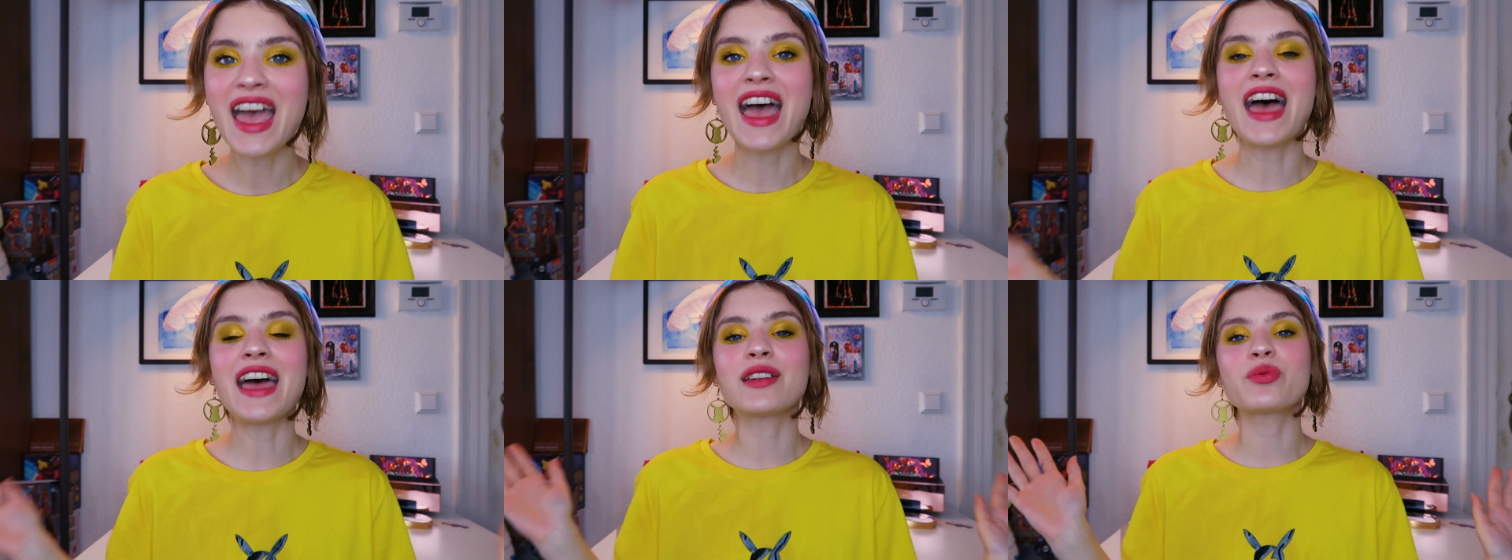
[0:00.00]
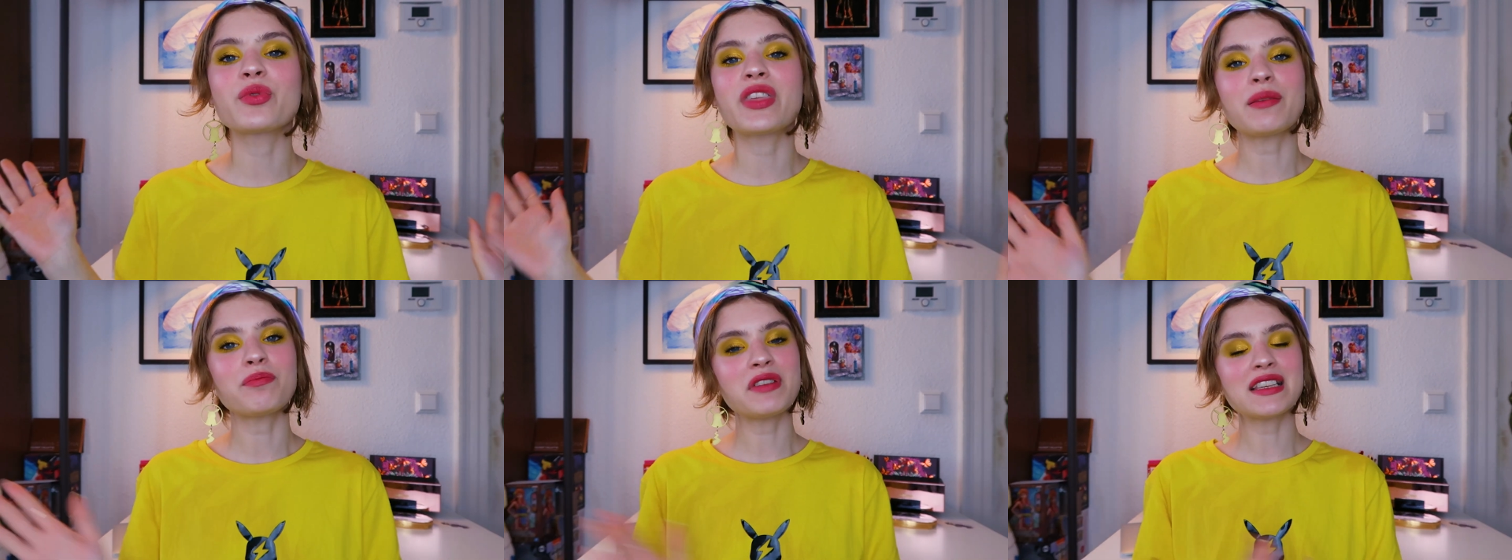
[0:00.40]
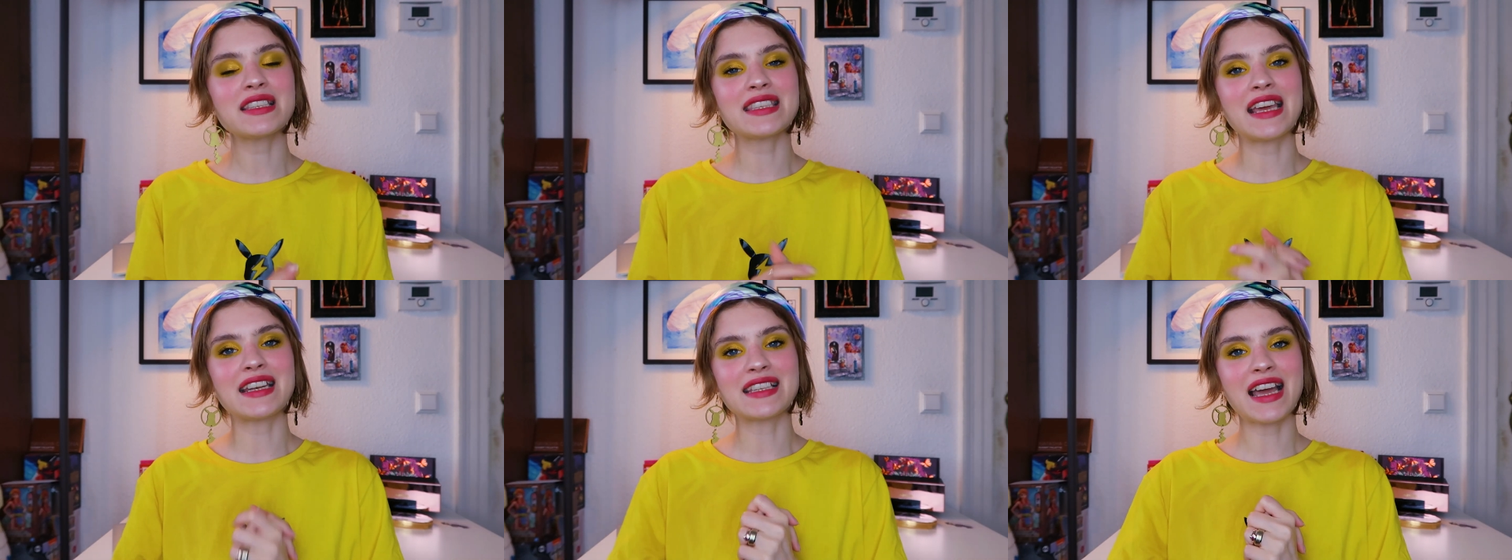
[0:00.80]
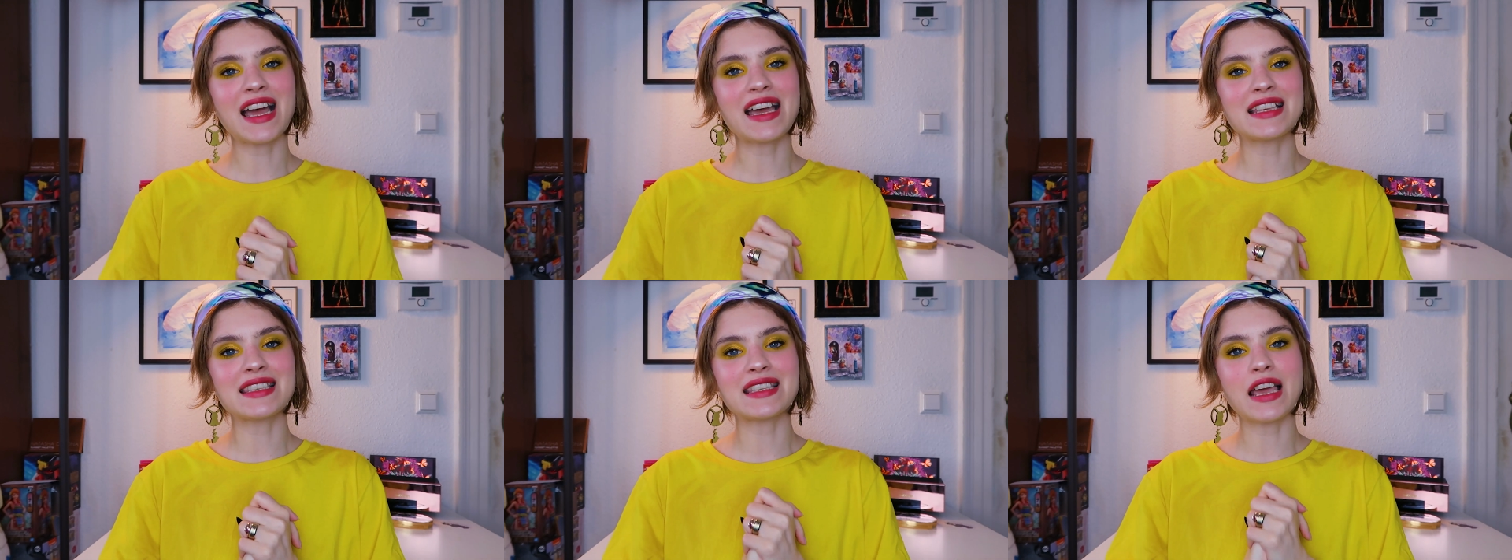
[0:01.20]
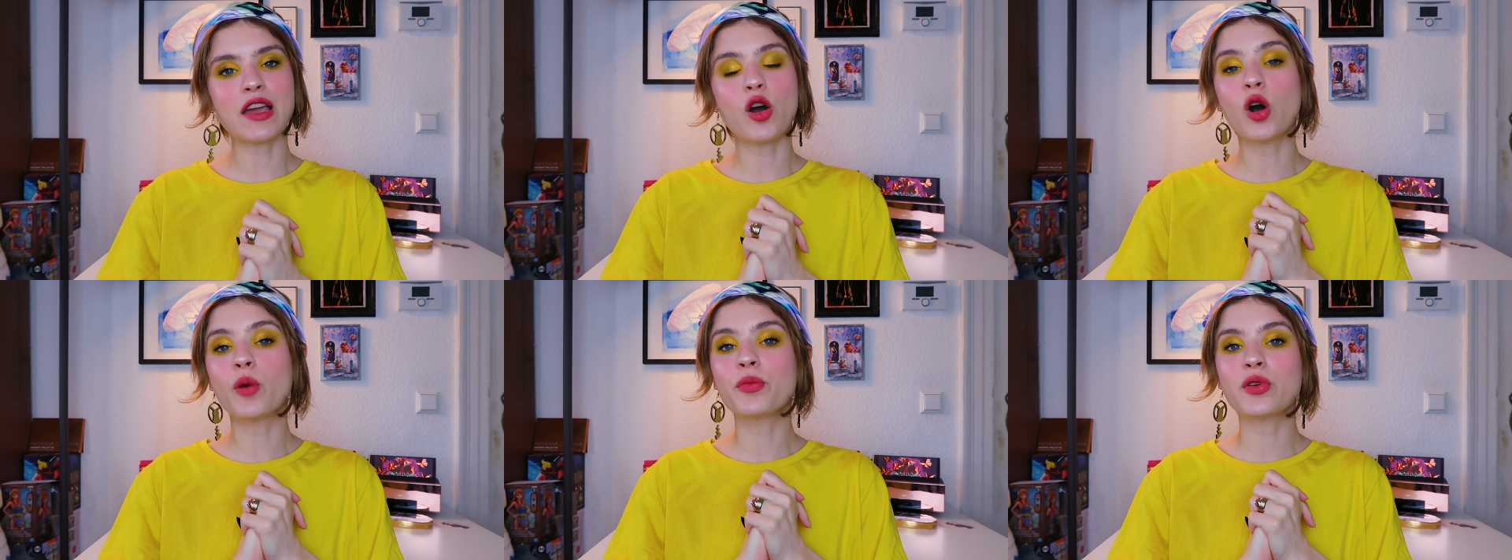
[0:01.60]
And with that being said guys, I
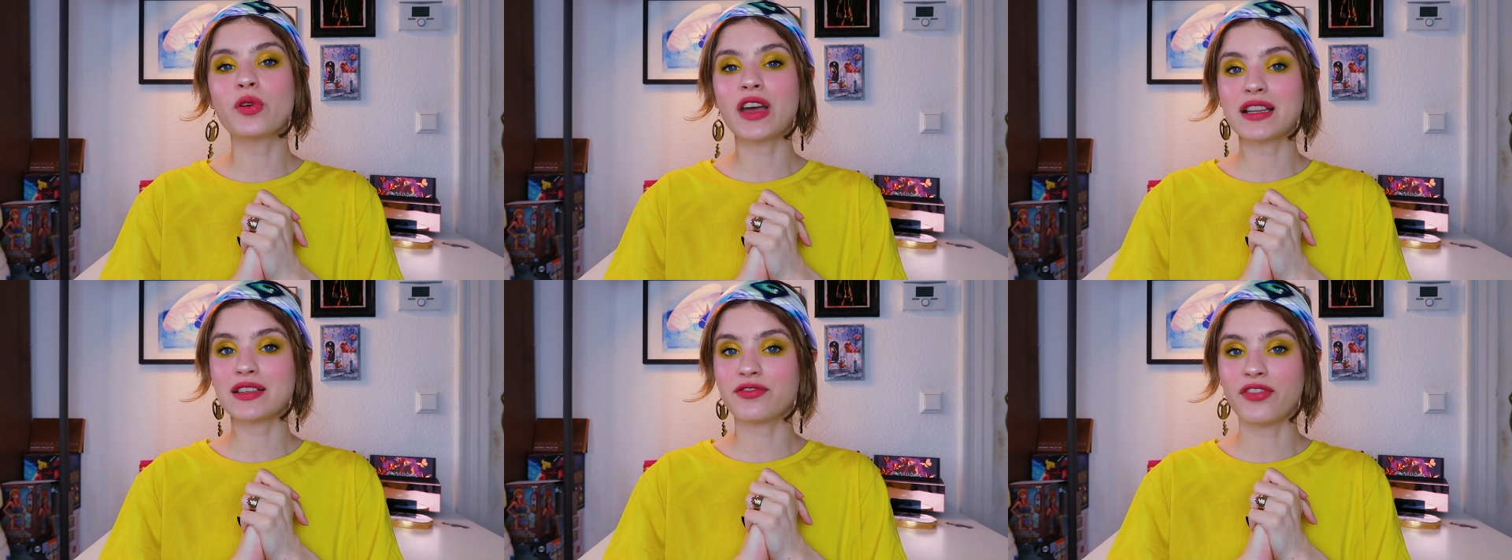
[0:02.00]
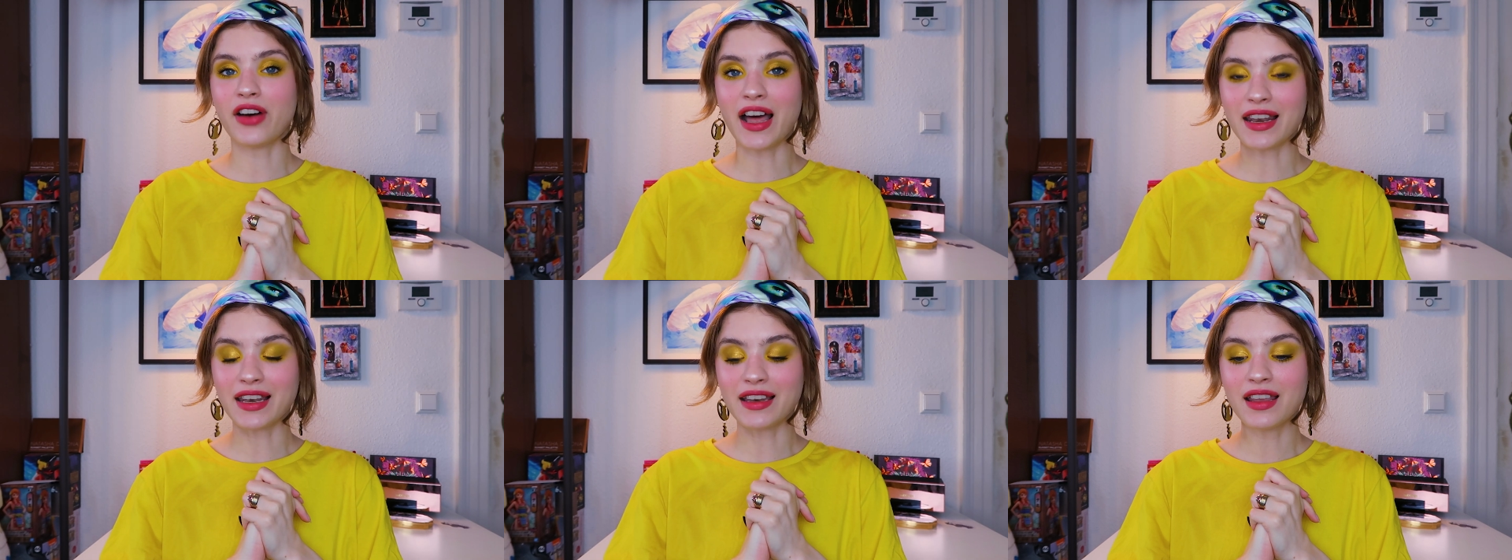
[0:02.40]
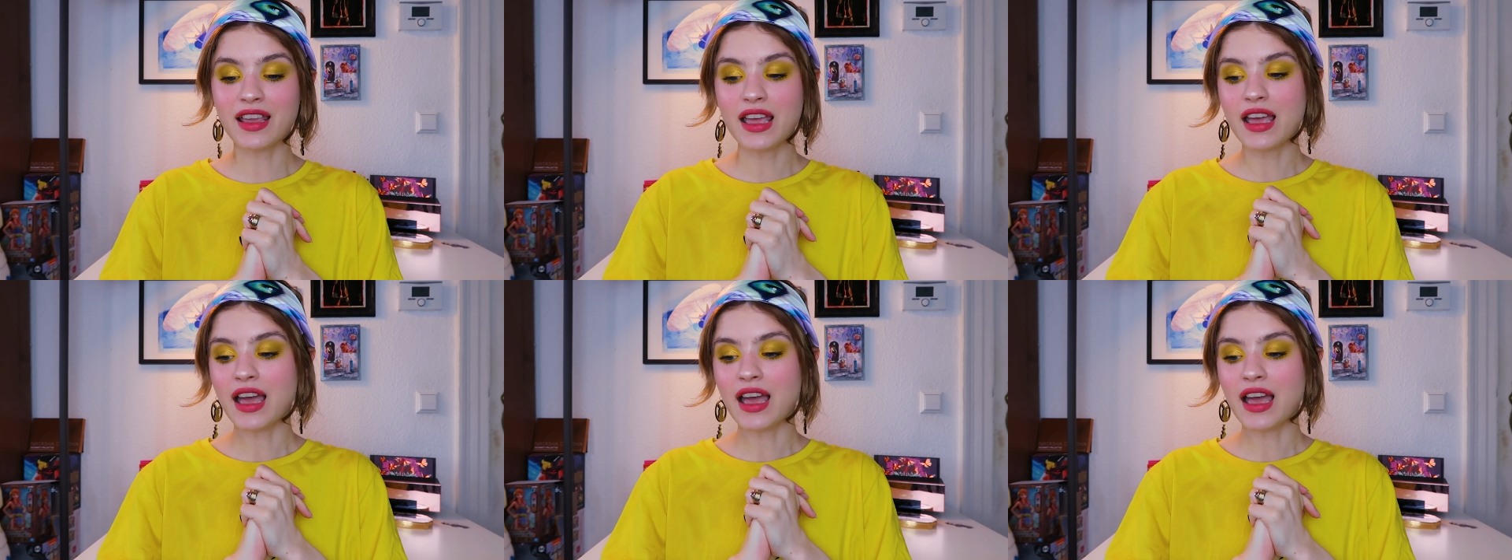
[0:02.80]
hope you had fun.